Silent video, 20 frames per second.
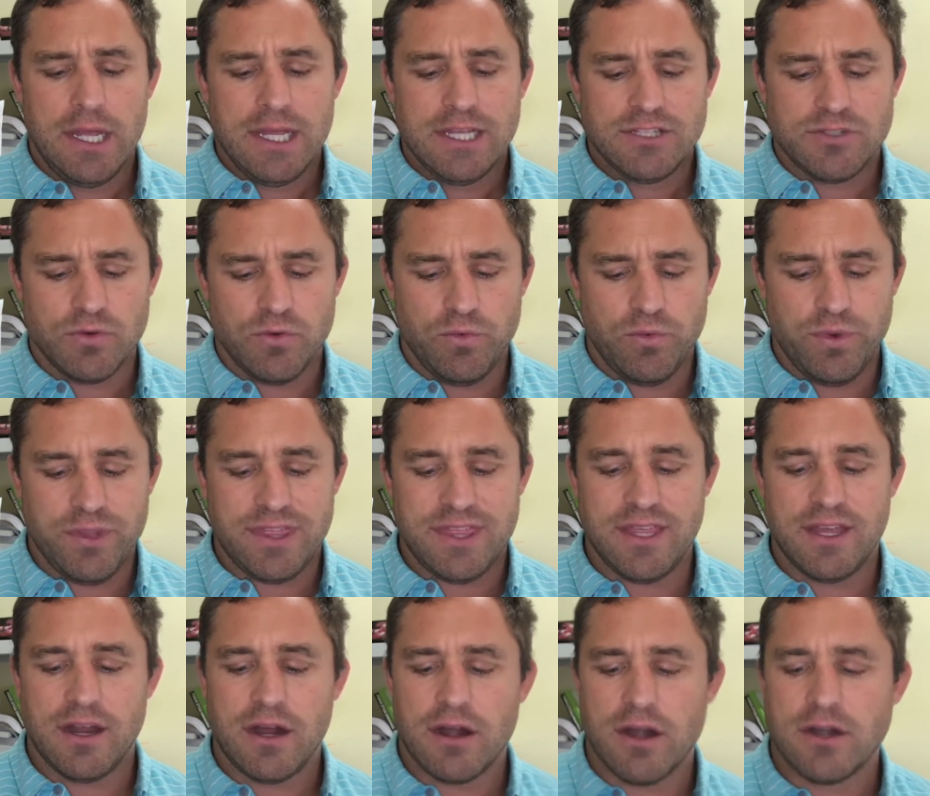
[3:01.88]
So with
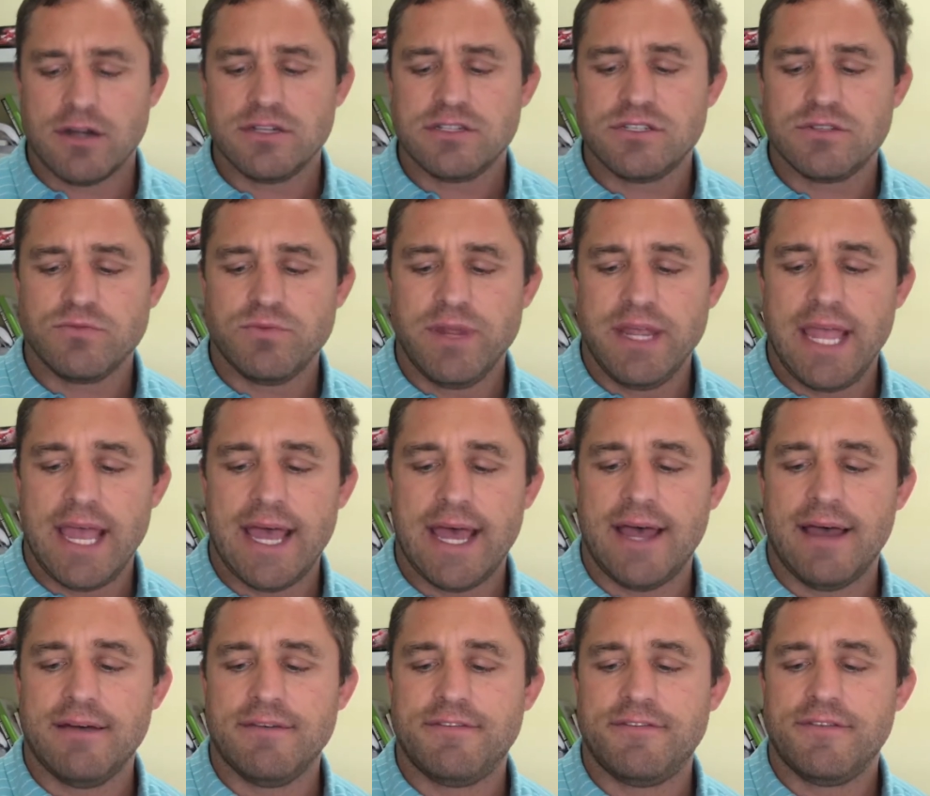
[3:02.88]
ours, we
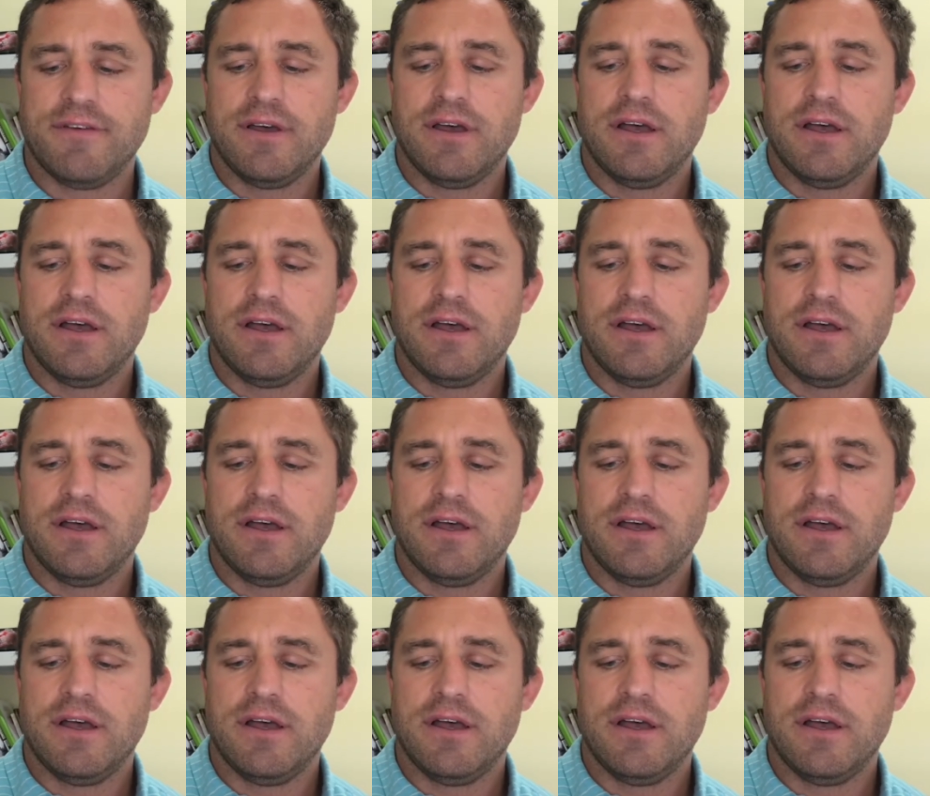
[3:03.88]
have